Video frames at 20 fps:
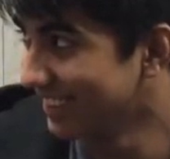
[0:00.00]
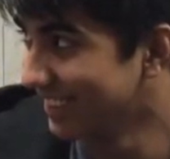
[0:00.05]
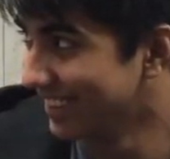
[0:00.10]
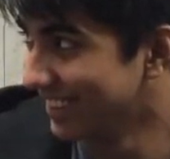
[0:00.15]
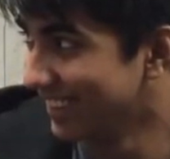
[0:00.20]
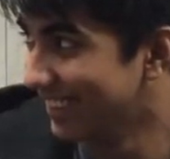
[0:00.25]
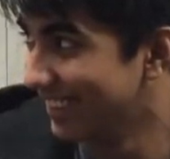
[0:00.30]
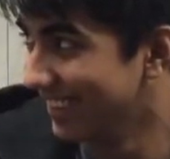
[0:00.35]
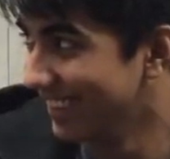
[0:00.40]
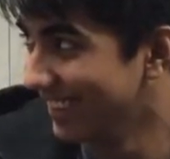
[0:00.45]

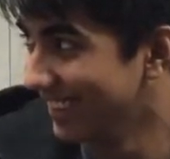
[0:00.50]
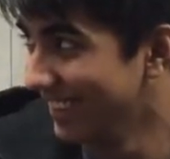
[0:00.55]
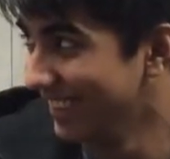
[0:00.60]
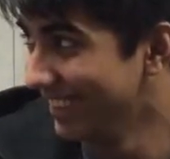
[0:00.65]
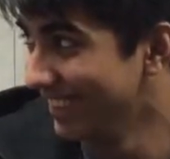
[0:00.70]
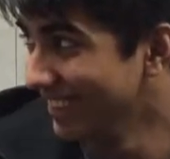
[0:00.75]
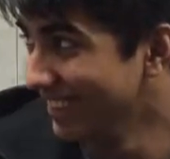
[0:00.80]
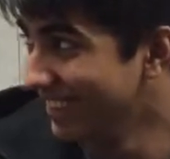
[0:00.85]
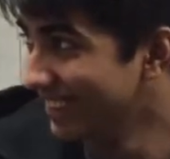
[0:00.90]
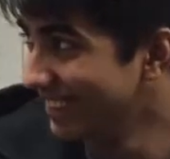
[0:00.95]

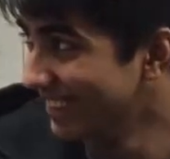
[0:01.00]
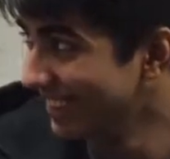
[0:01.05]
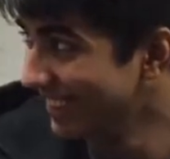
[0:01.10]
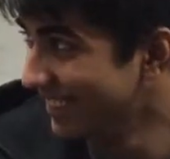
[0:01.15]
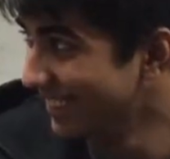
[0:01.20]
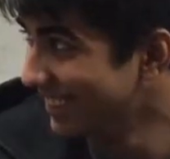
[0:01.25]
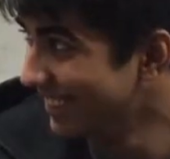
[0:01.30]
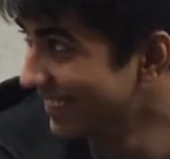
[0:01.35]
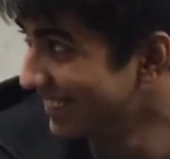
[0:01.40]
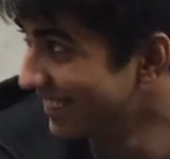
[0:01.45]

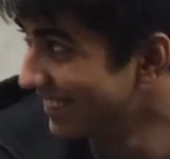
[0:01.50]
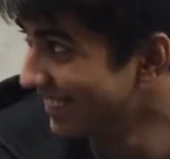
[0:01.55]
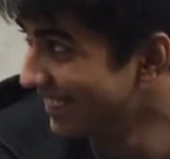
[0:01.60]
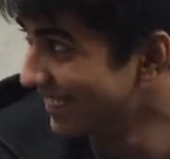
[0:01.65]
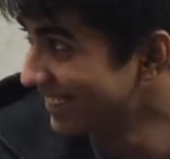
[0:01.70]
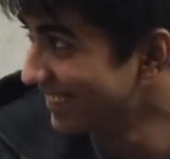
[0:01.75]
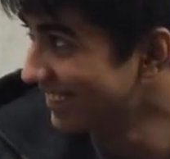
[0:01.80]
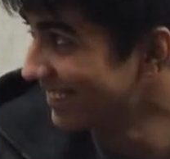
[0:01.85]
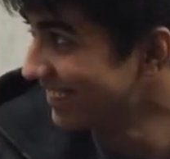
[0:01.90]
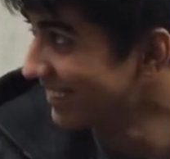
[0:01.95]

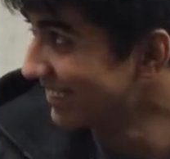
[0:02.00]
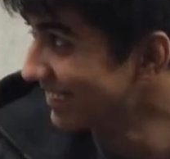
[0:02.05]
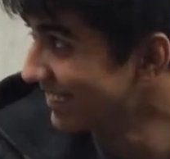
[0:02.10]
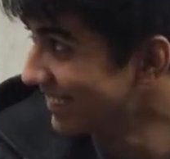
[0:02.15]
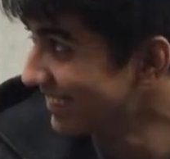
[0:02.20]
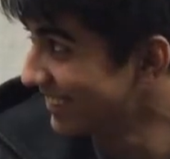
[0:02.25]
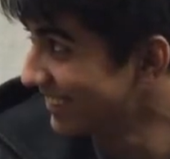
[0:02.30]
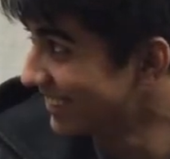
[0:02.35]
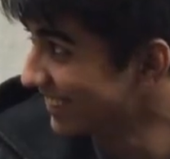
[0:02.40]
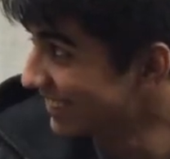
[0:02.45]

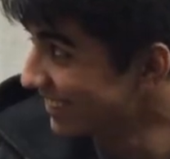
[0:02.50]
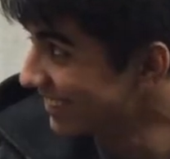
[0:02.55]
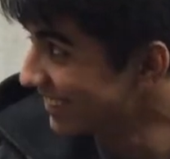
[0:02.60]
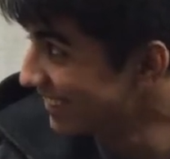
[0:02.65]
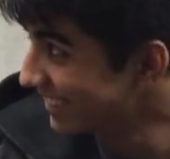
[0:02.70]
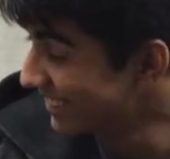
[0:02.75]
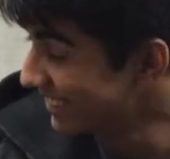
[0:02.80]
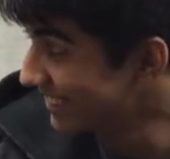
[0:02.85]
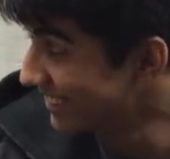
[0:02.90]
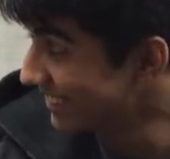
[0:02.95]

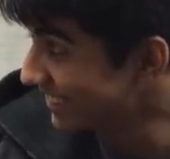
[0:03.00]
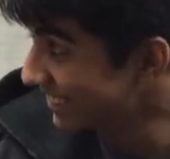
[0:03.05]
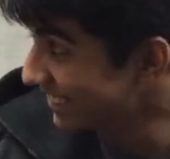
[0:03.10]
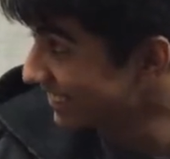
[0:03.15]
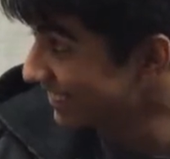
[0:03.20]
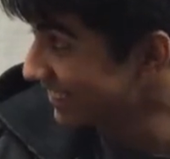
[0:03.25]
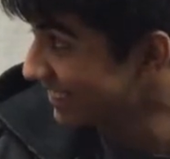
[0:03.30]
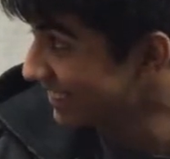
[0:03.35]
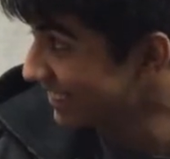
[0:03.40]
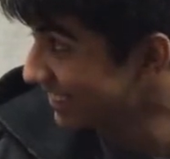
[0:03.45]

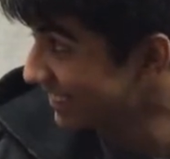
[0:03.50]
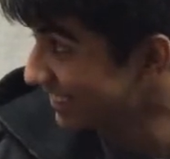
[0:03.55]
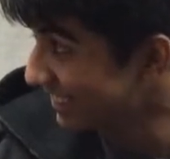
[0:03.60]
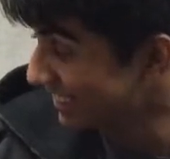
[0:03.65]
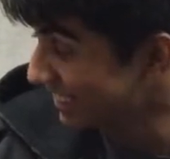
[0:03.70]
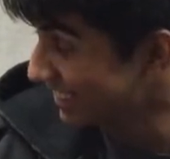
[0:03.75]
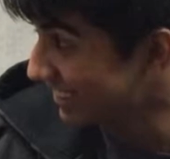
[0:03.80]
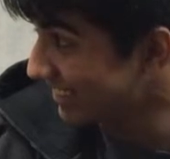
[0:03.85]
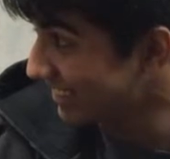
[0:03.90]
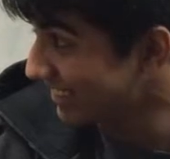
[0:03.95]

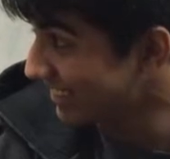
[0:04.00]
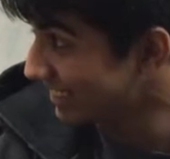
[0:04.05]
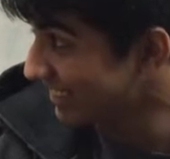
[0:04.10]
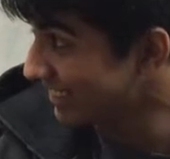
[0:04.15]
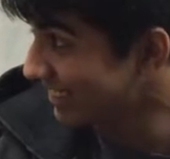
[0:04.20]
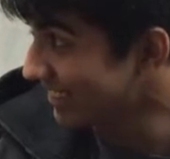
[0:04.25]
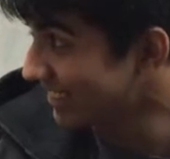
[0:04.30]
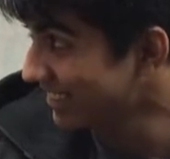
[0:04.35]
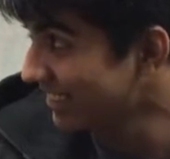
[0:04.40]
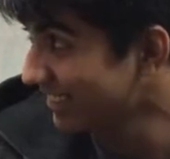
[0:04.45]

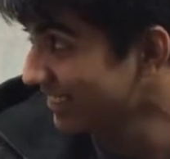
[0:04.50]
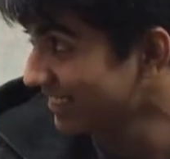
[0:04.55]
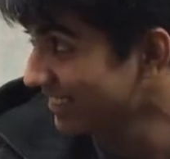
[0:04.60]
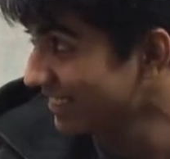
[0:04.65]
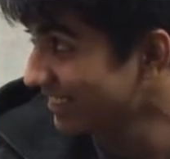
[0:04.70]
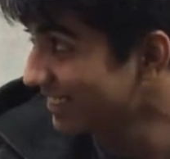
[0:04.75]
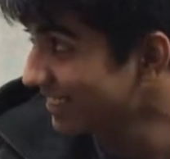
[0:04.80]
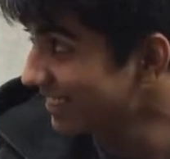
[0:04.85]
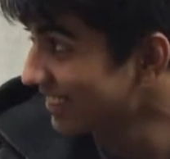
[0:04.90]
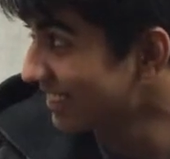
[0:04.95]

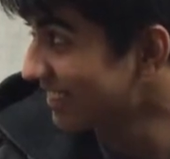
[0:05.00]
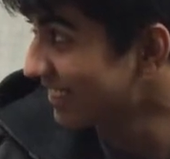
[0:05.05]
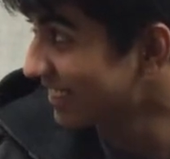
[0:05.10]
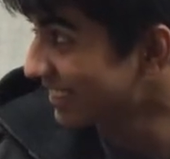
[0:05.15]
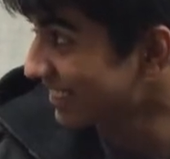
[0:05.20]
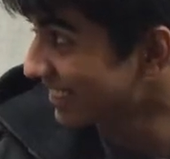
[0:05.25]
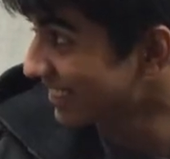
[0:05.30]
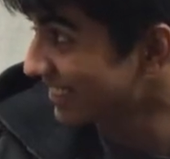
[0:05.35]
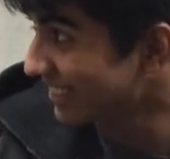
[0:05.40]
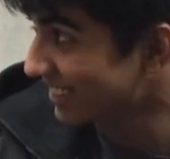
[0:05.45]

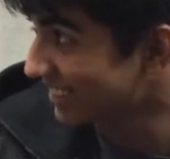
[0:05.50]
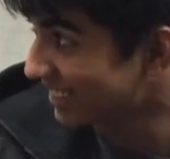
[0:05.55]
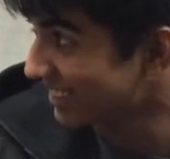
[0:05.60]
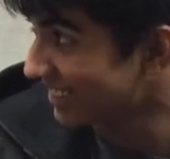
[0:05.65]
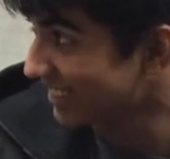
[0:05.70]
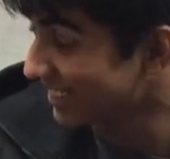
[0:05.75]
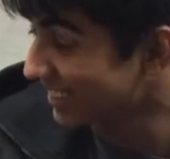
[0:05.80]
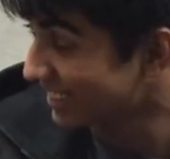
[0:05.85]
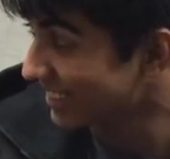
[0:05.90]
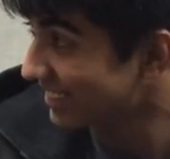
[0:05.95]

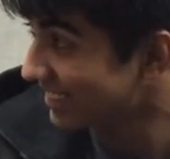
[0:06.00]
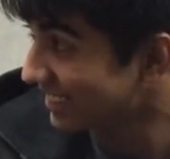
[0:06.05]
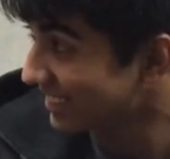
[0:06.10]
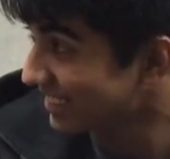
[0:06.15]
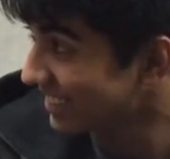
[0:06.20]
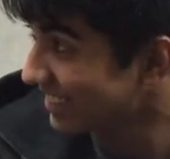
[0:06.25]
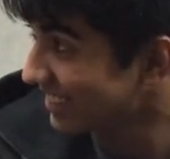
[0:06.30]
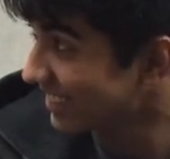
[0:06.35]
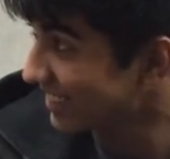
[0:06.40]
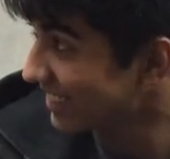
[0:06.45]

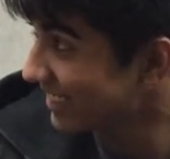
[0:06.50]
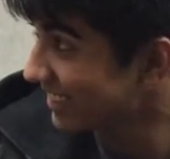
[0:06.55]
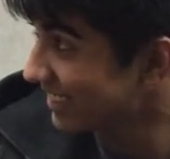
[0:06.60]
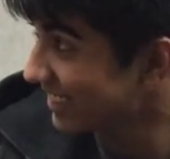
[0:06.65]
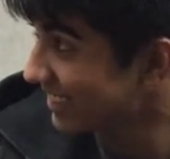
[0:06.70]
This person isn't speaking.